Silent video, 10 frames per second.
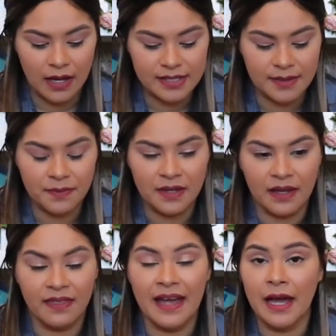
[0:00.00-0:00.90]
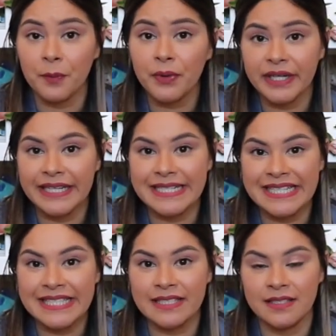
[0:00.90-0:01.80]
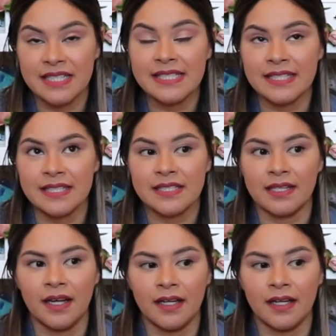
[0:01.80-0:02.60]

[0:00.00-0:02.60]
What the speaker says: something that had pretty decent